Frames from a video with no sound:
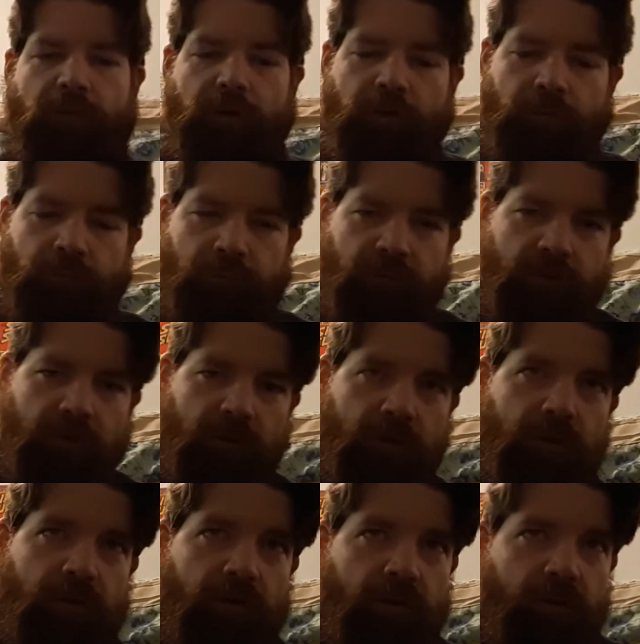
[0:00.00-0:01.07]
nose,
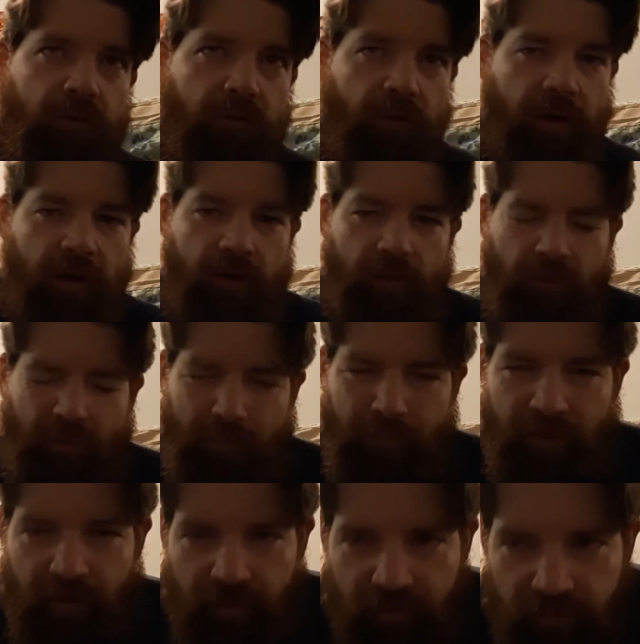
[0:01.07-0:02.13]
trying to do the
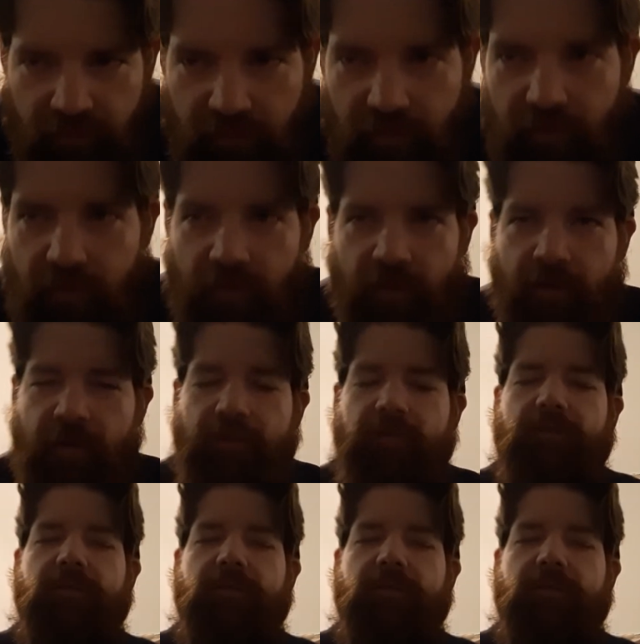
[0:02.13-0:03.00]
best, you know.